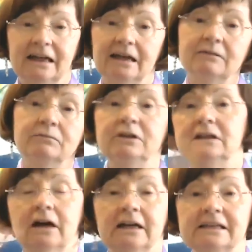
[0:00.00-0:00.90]
and we
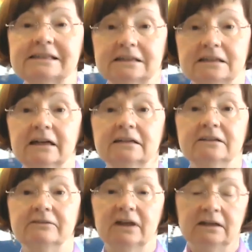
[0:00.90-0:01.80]
aligned as a
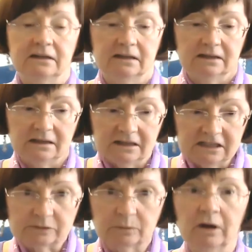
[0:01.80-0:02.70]
collective, then
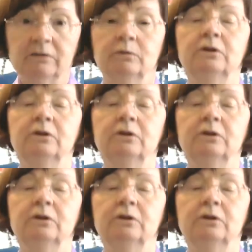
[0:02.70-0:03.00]
each one